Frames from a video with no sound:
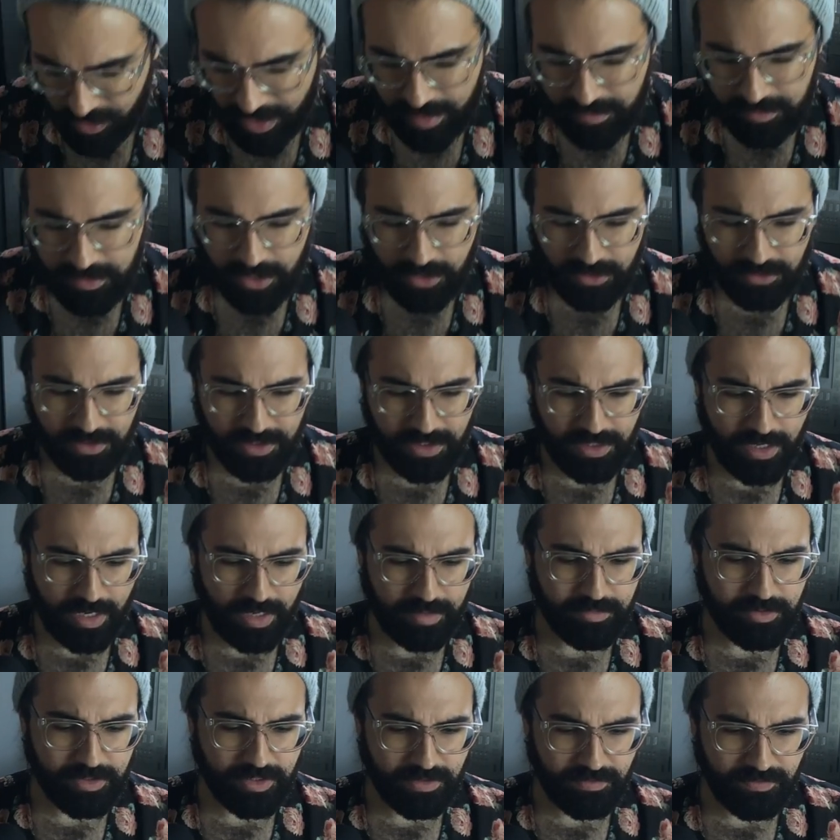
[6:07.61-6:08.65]
Primarily, I
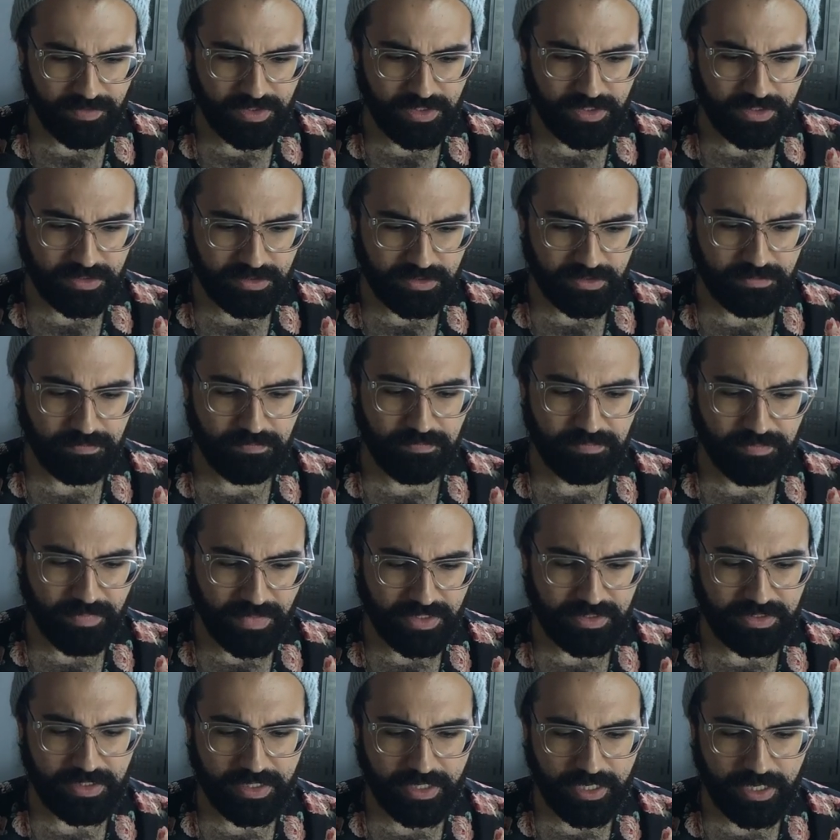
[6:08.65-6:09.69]
believe it is
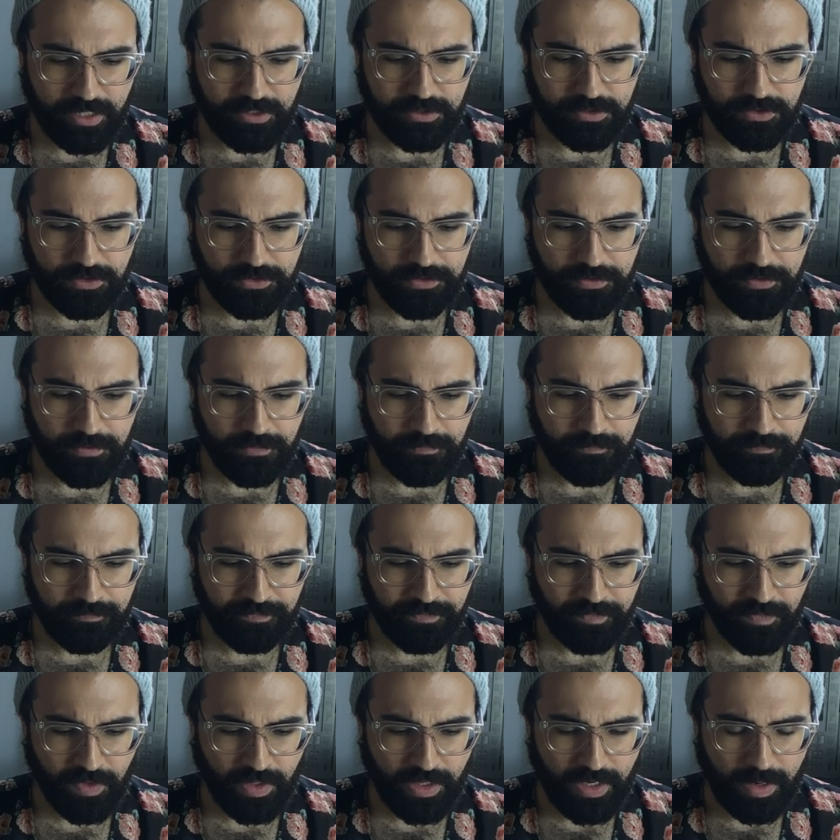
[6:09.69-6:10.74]
mainly cancer.
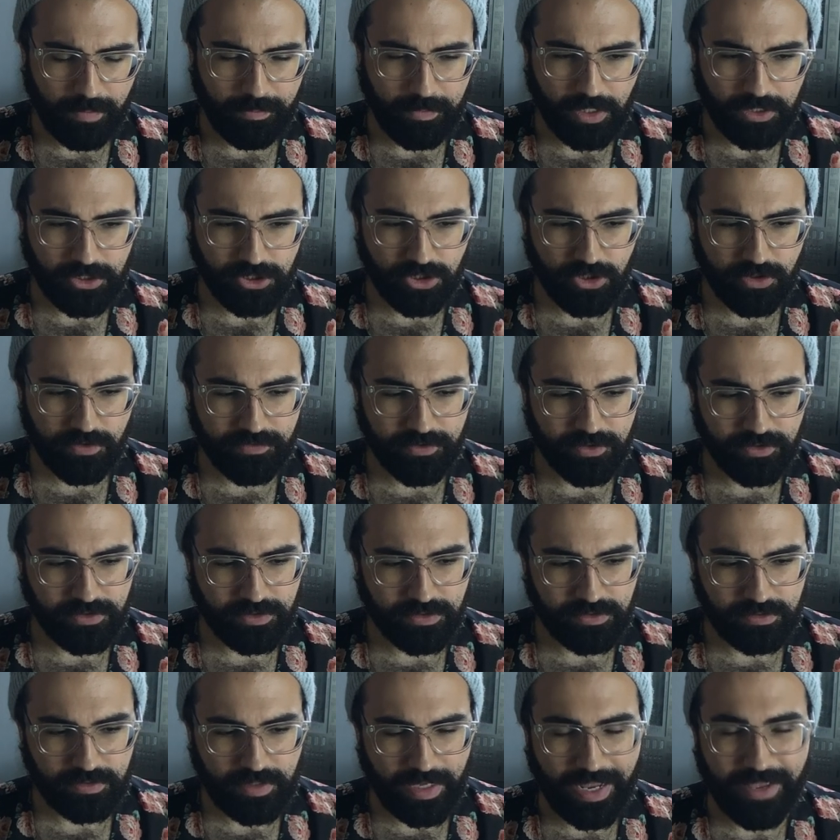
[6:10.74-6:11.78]
I'm not sure if
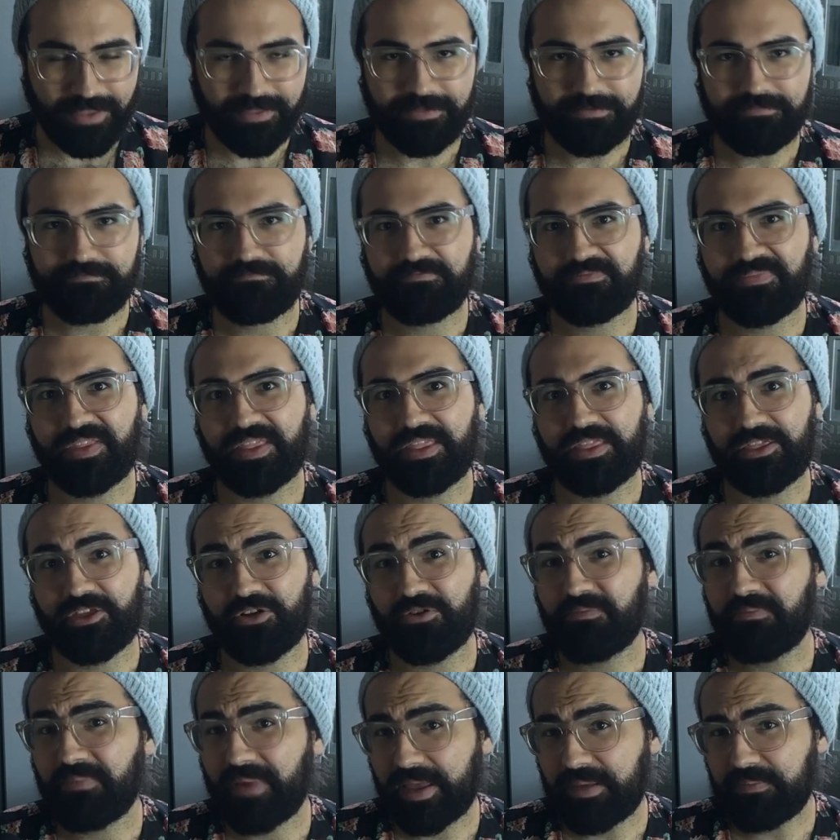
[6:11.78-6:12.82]
there's I
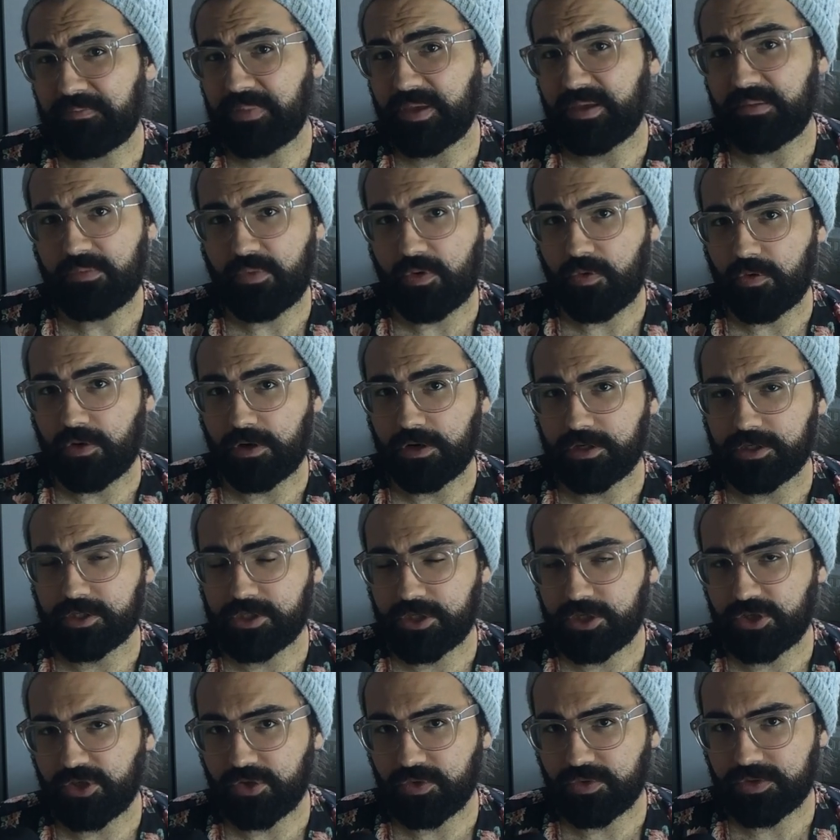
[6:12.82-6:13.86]
there might be more
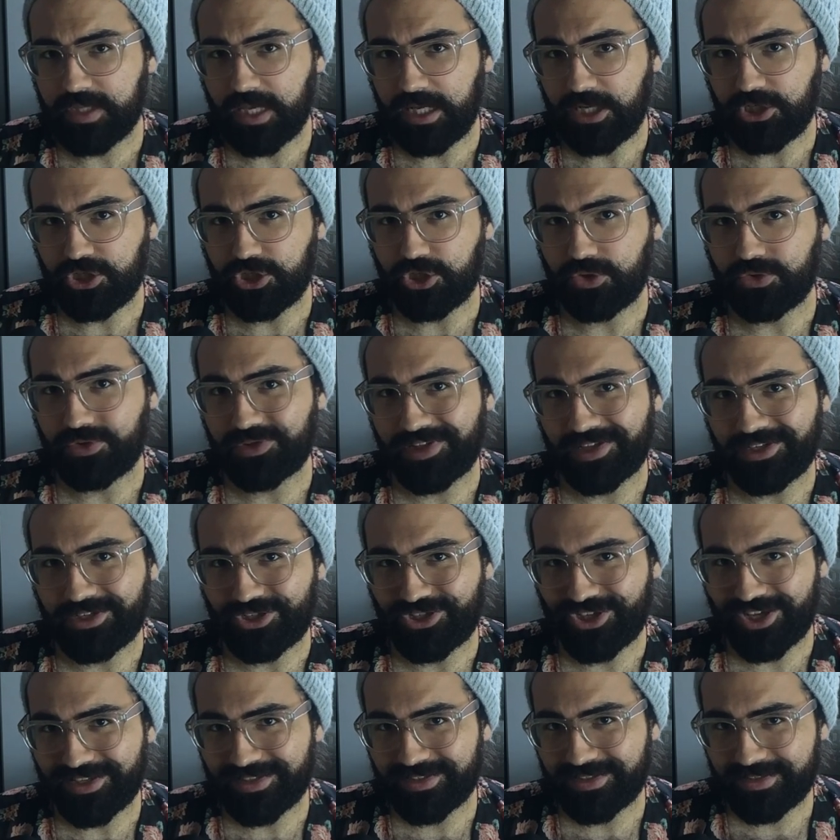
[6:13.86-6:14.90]
to St. Jude's than
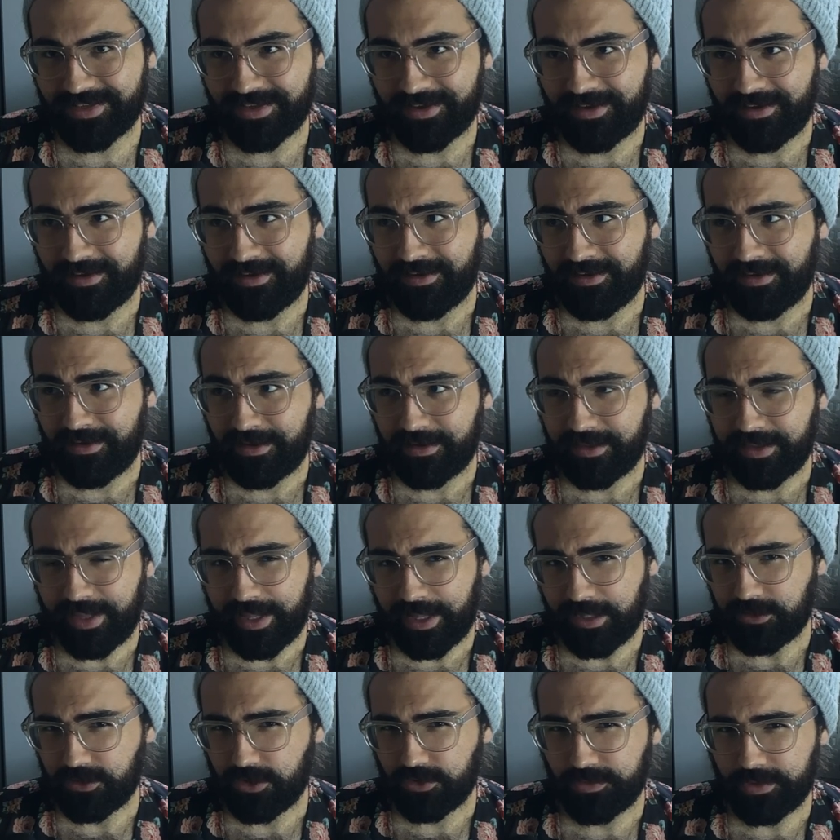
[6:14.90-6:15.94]
just
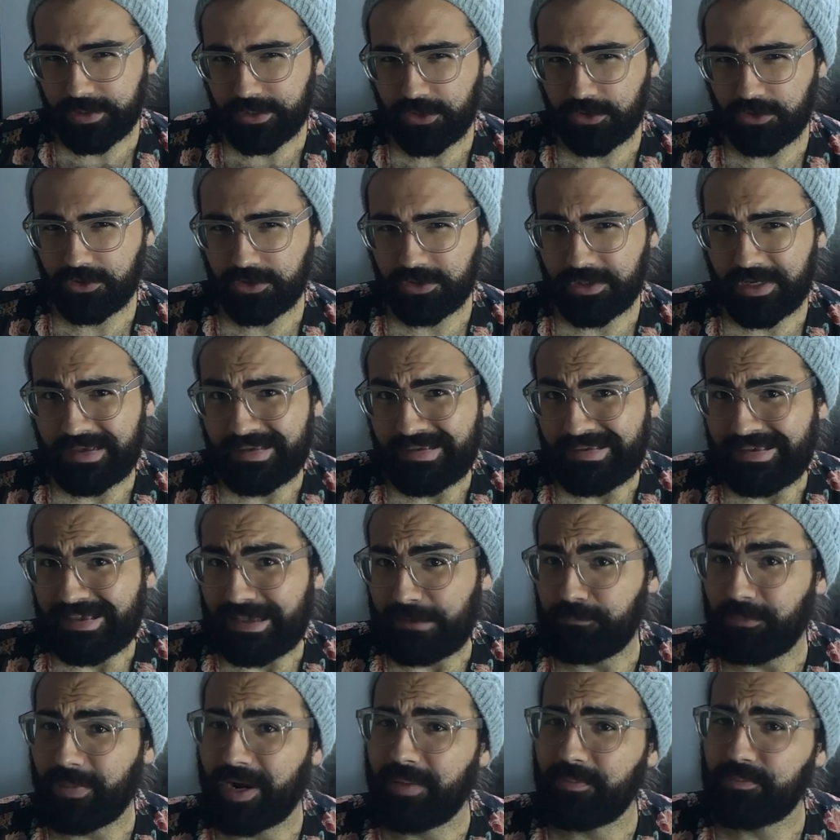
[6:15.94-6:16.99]
cancer research,
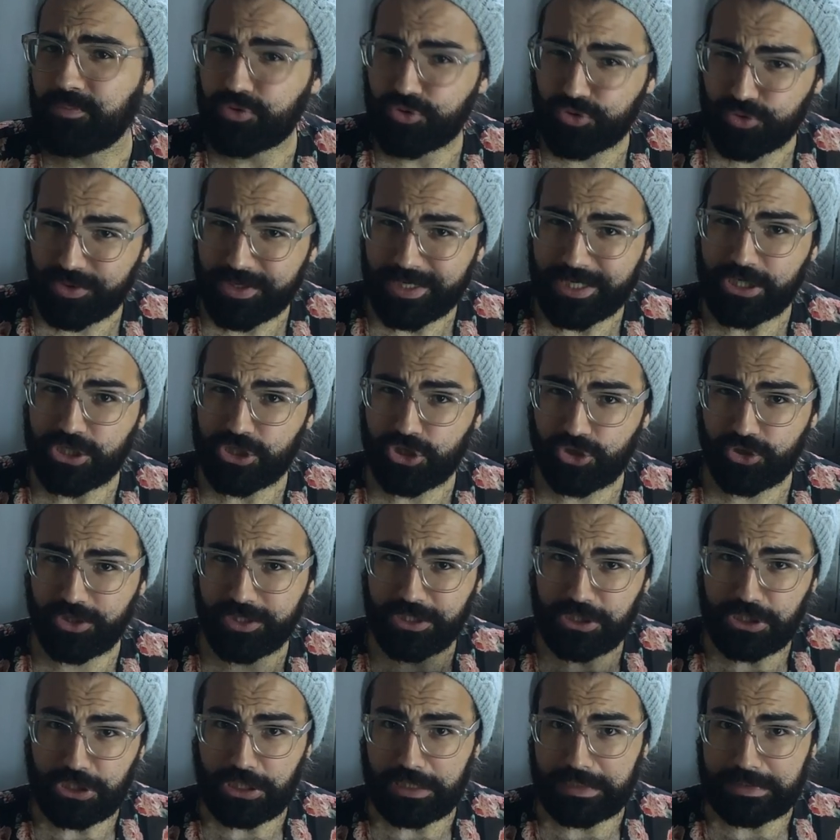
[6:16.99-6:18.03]
but I'm pretty sure
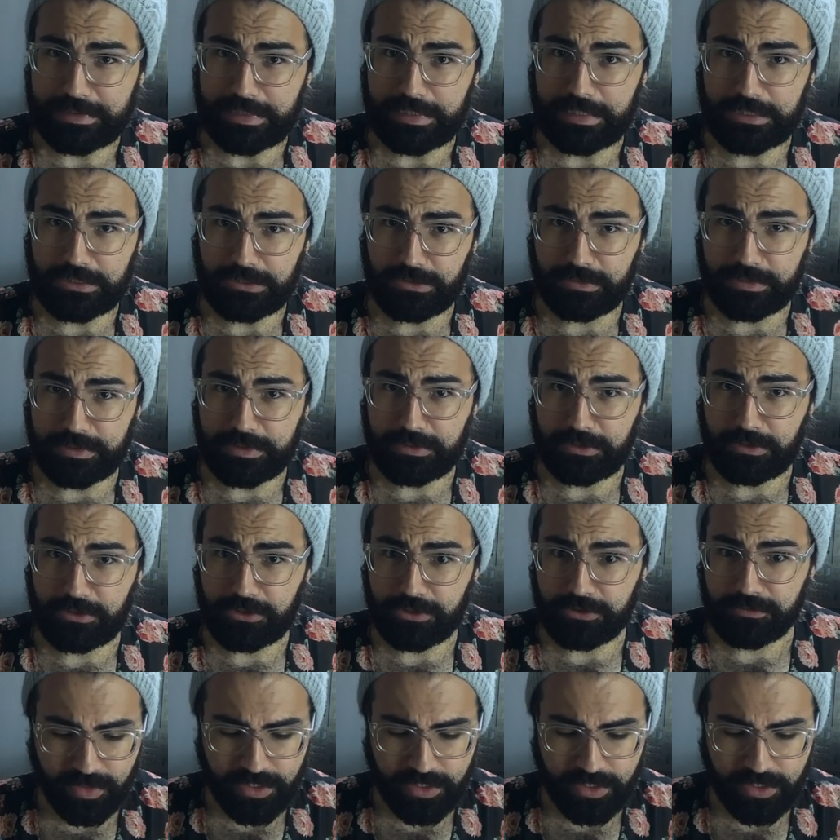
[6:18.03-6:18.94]
it's just cancer research.